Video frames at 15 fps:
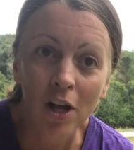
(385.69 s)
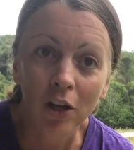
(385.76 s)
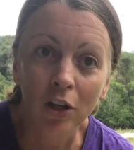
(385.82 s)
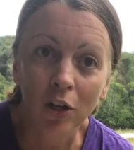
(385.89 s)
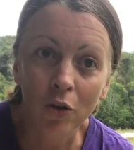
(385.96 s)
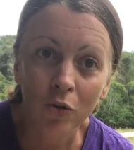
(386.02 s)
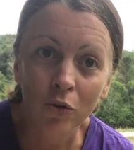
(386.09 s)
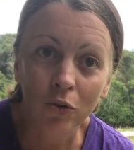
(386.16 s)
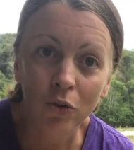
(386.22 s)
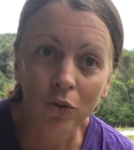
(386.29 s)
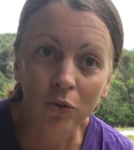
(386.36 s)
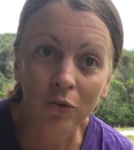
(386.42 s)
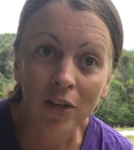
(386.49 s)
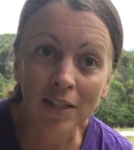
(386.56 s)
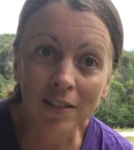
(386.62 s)

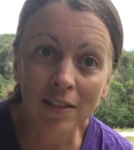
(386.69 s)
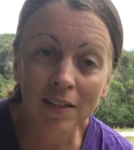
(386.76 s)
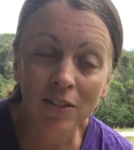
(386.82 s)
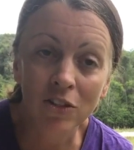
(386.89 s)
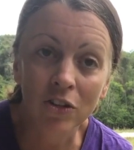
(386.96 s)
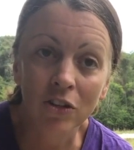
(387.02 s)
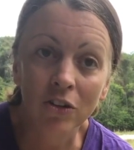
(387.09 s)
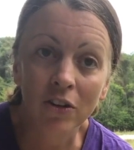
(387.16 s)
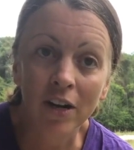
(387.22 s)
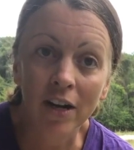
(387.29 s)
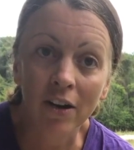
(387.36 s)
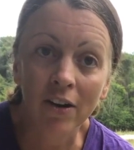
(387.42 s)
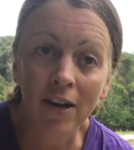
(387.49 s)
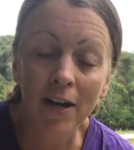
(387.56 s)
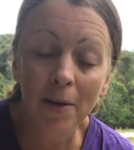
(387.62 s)
local resident to your
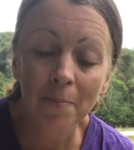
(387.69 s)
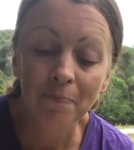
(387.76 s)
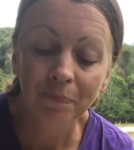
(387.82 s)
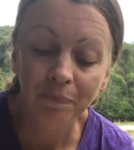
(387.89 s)
area